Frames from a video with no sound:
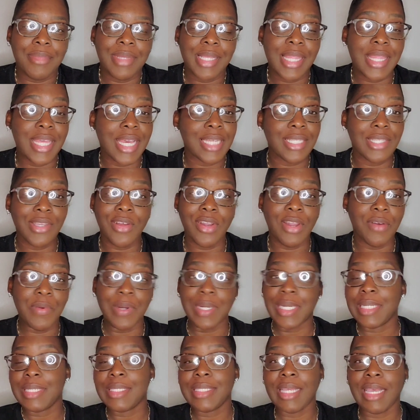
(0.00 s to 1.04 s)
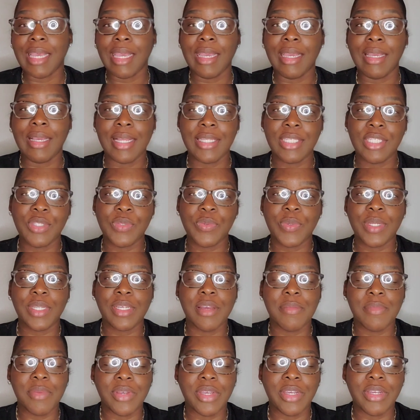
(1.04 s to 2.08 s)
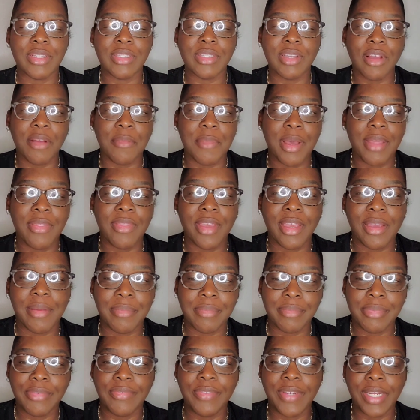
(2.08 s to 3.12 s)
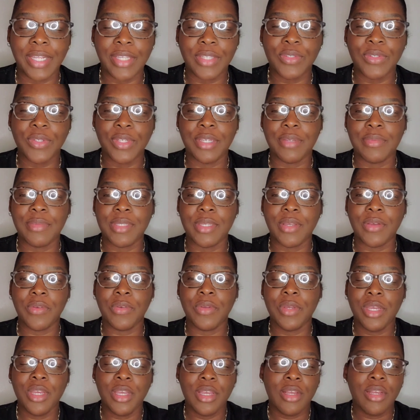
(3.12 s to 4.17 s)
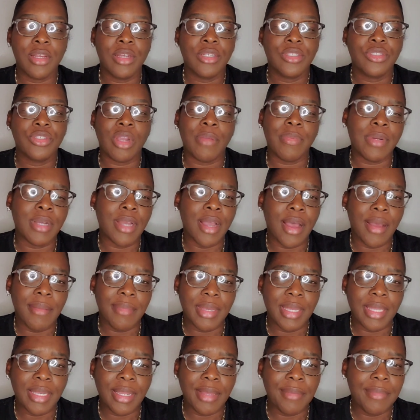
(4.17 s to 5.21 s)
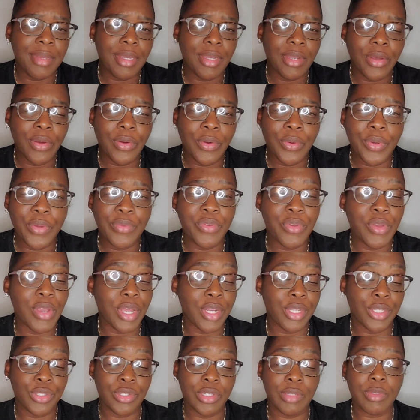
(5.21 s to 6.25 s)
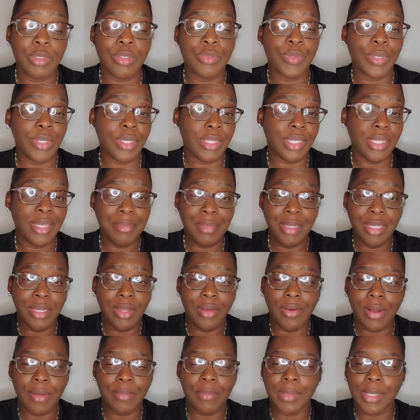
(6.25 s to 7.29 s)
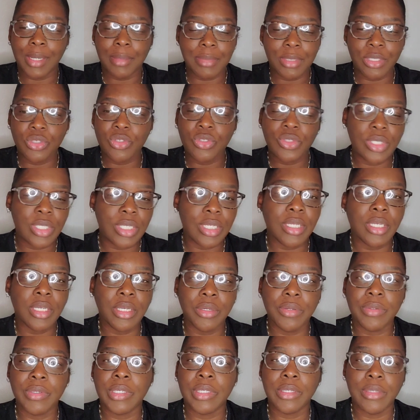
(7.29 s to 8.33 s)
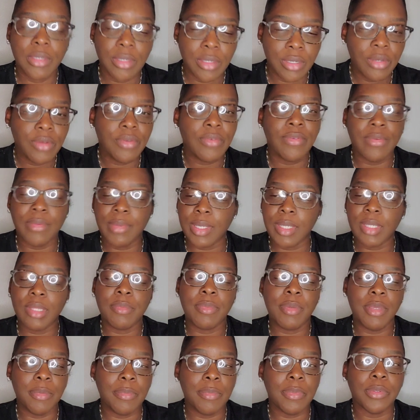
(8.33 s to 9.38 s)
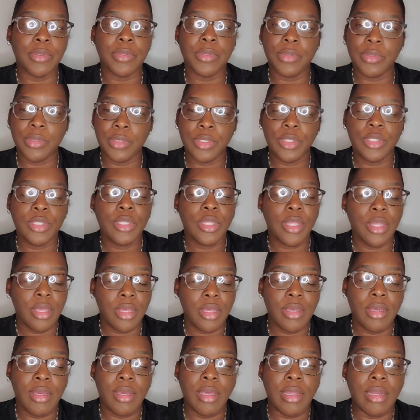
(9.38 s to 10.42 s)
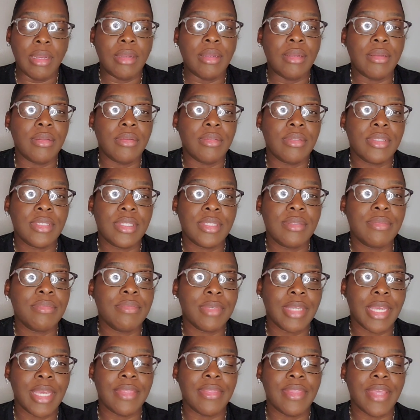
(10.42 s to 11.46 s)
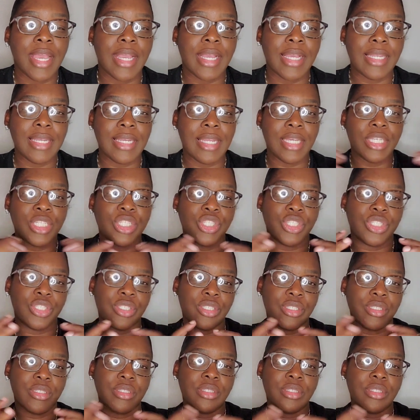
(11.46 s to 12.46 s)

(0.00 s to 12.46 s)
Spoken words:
that's all I wanted to say. I just wanted to come on here and talk about that prophetic dream. So drop a comment. Let me know if you had a dream as well. Let me know. I'm interested in hearing from other people and getting that connection.